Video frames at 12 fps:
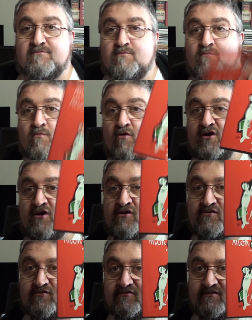
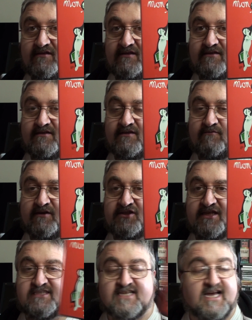Mononcle, which
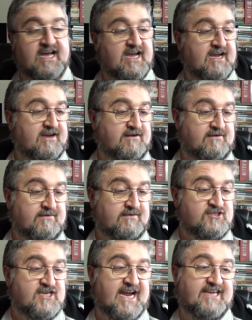is a
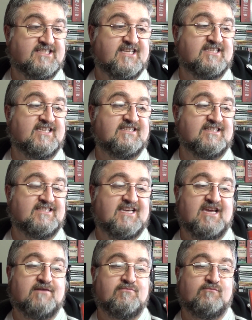Jax
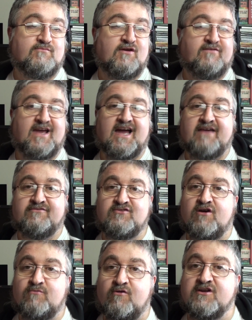Tati movie. I have
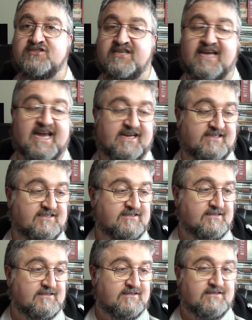not watched it yet.
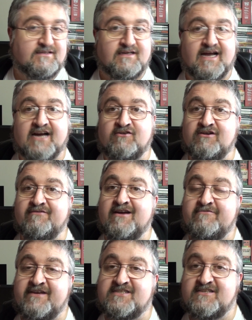I got it
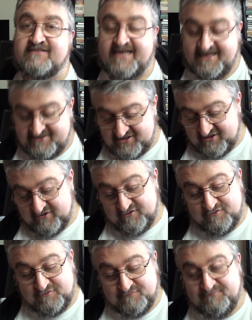very recently,
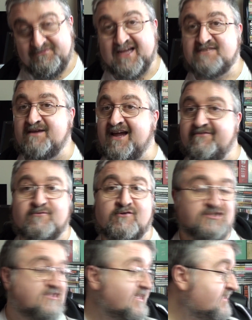so that's why I haven't
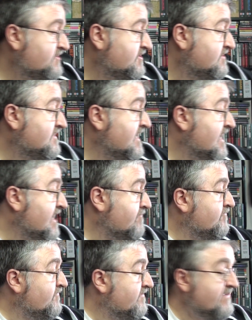watched it. It's just
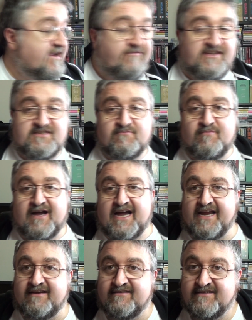very recent
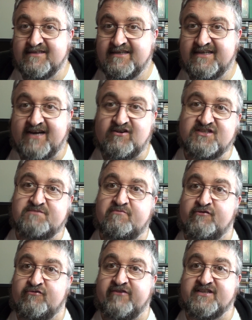buy. I got it just
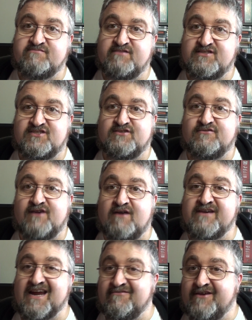before Christmas, so I'll
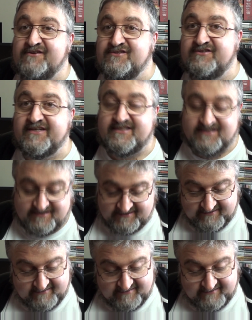get around to it.